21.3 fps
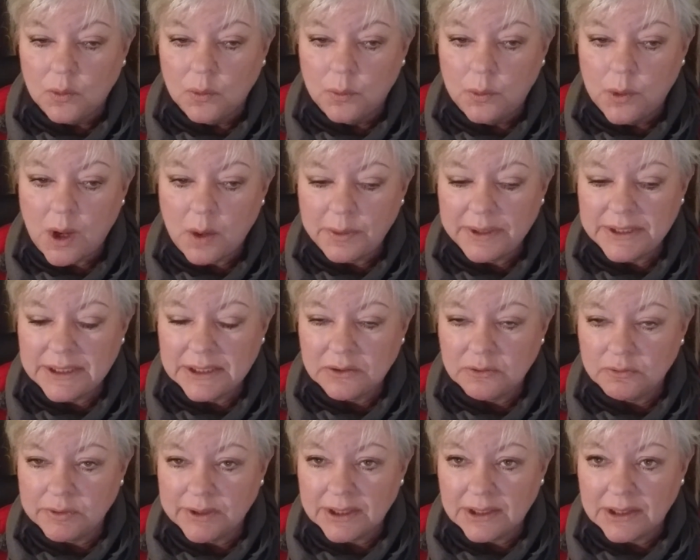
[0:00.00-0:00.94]
What we
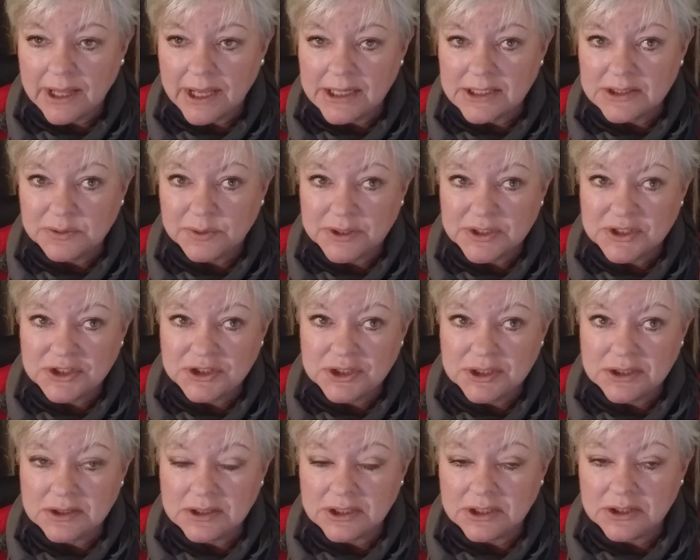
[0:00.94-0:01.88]
didn't realize was
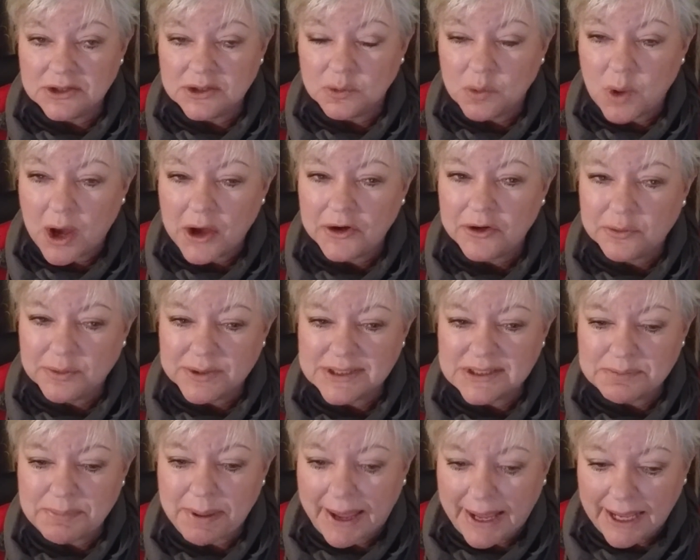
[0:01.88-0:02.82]
the water
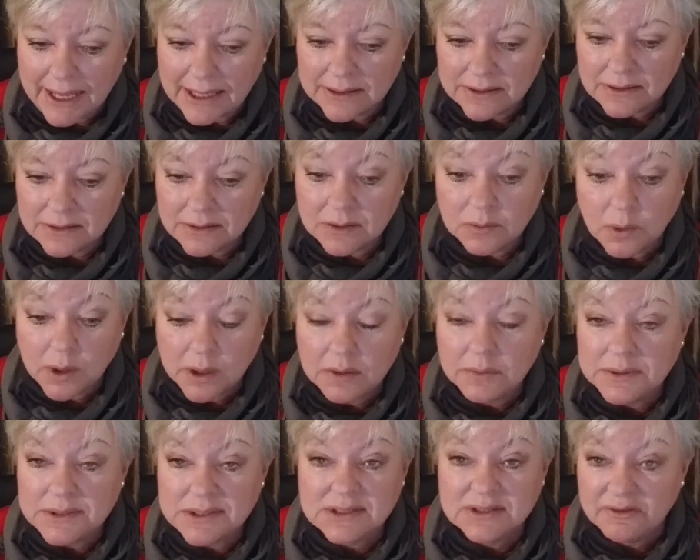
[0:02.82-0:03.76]
was bad. The water
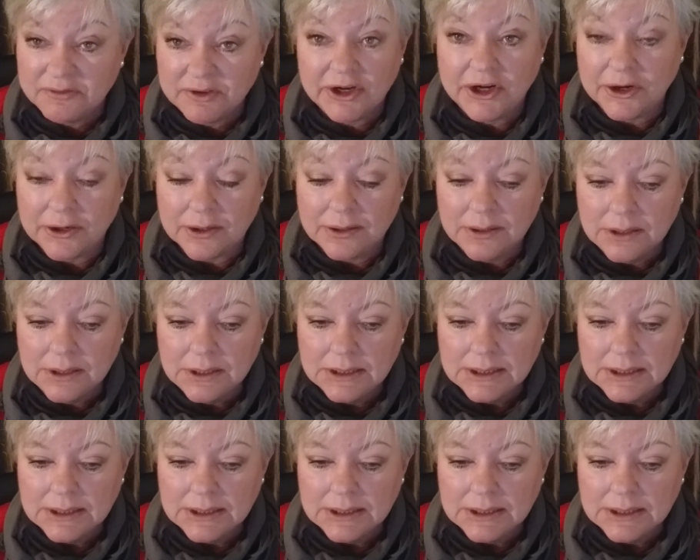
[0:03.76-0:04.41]
was severe.